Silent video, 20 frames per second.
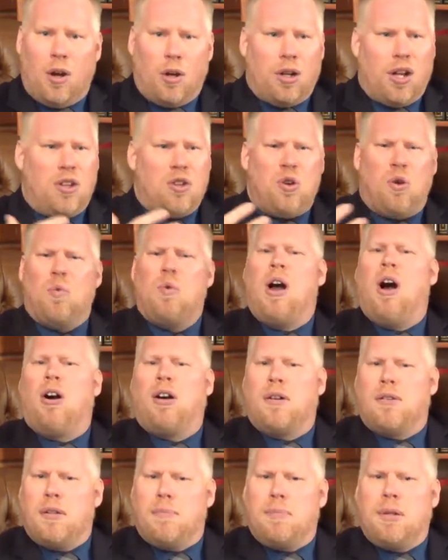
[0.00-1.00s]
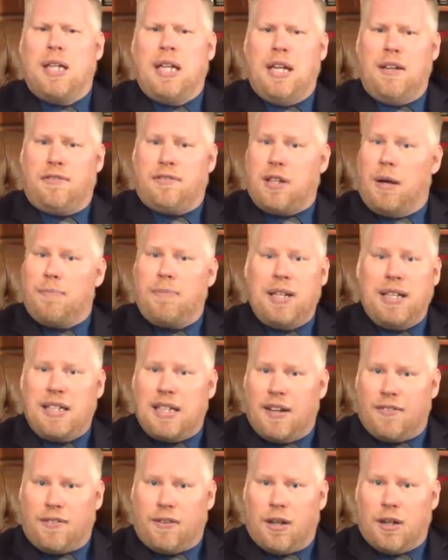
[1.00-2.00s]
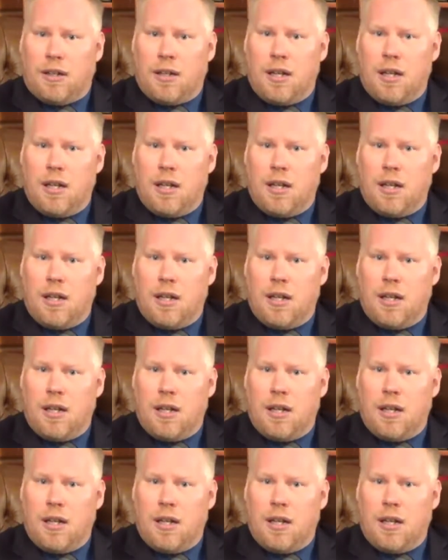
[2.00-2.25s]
and you're welcome to believe something different.